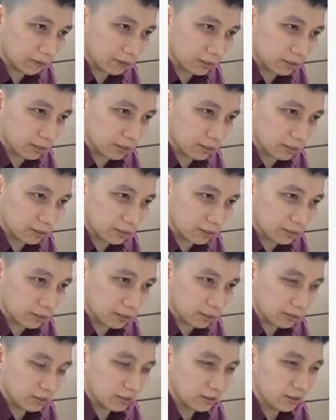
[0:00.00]
like this,
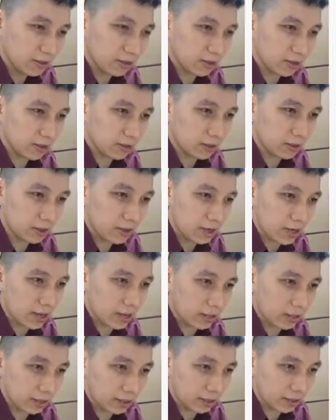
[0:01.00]
okay,
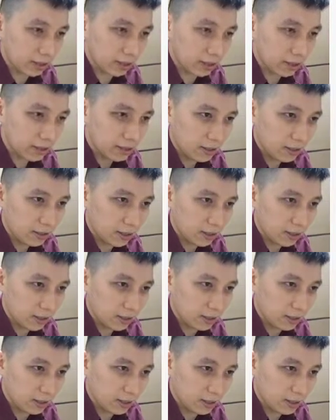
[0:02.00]
and then let's
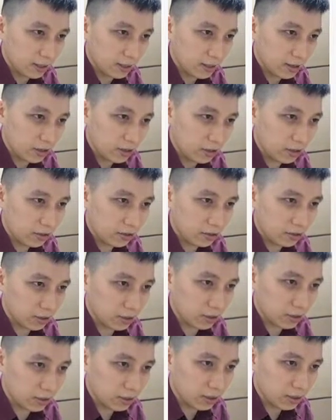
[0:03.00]
say here
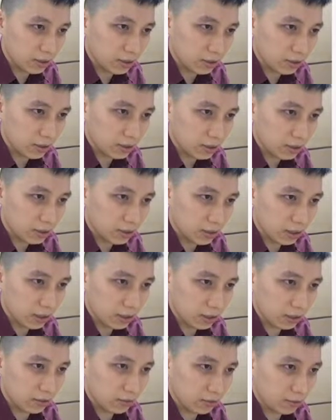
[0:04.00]
is 10
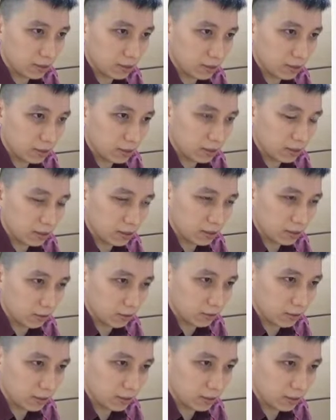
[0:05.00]
degrees
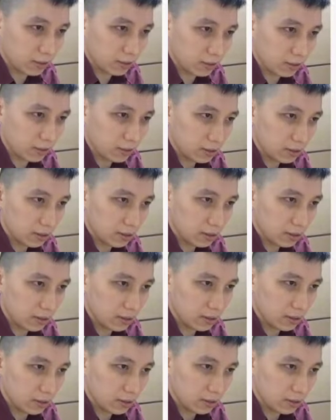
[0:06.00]
Celsius,
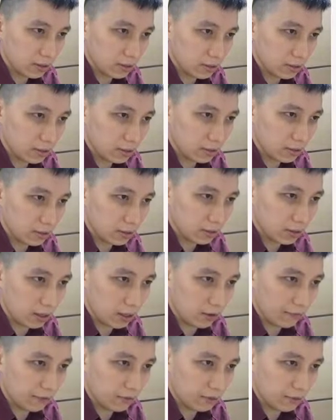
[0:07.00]
here is
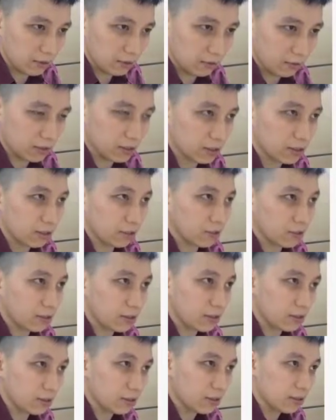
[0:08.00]
11 degrees
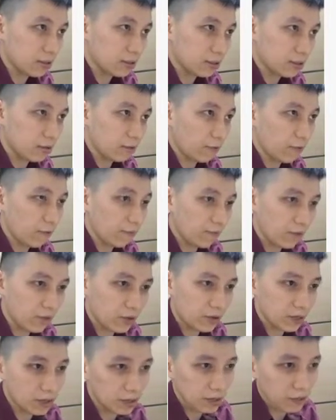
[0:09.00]
Celsius. So from
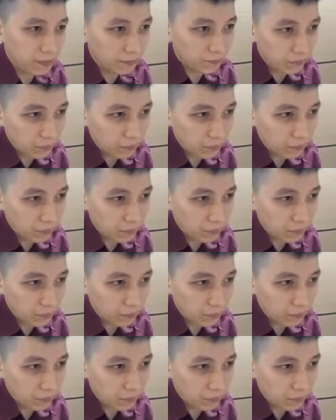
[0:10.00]
this